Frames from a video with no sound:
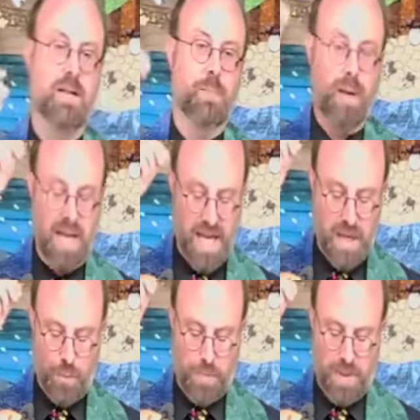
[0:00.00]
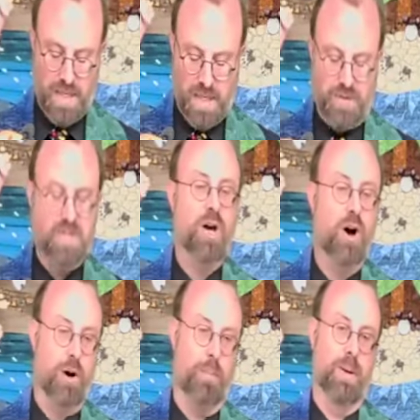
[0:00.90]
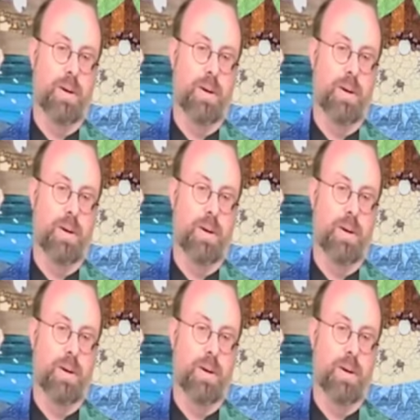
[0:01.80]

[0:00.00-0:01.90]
play would be near the top,